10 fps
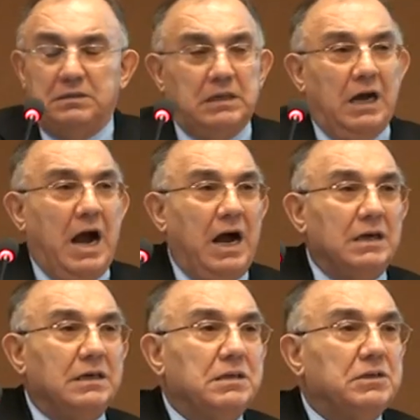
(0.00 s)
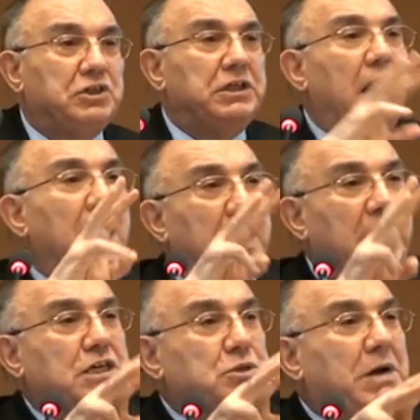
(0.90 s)
there are three
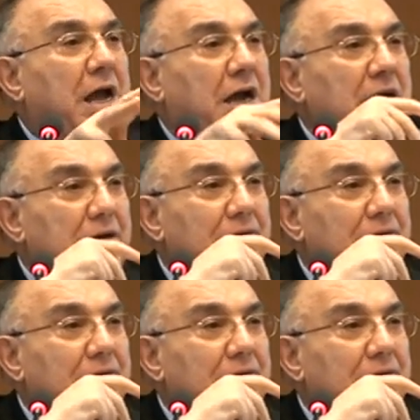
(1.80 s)
areas where